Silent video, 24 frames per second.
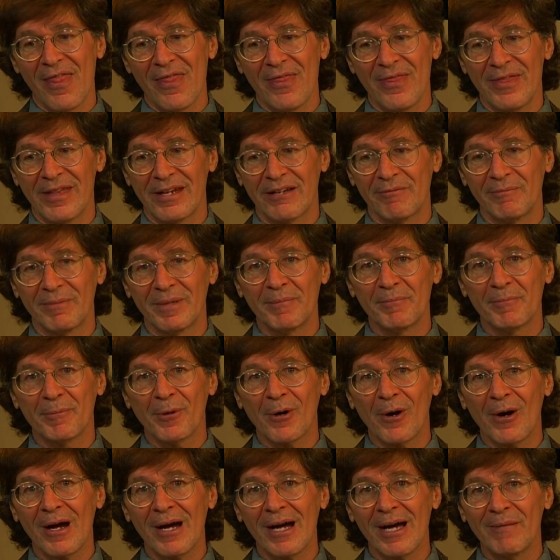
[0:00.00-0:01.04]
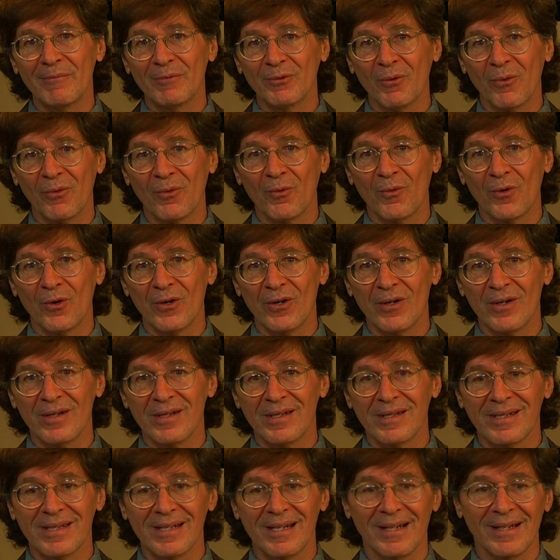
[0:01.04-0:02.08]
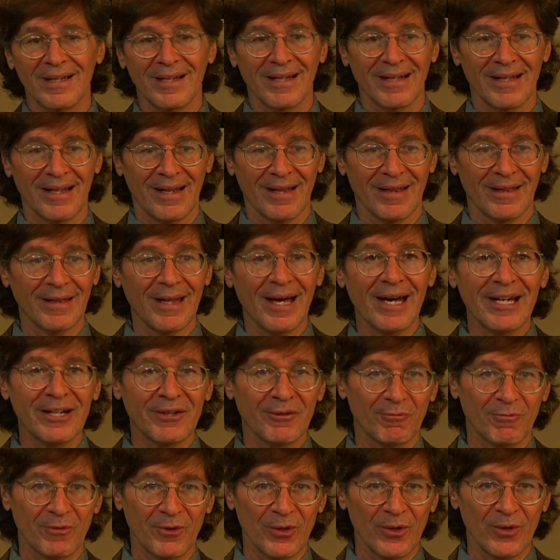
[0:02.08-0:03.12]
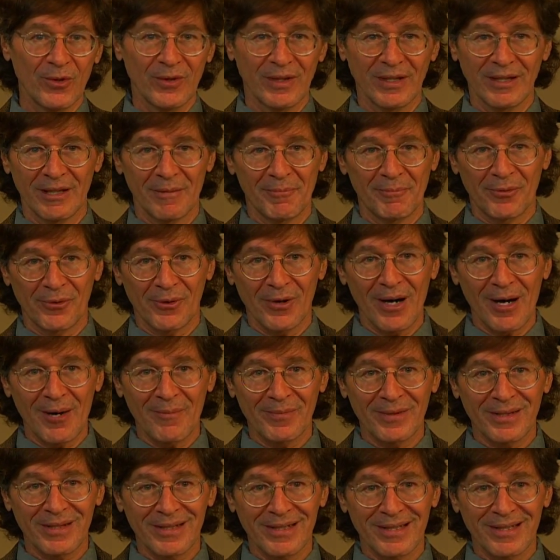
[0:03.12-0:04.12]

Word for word: that have been primed with words like rude and abrupt,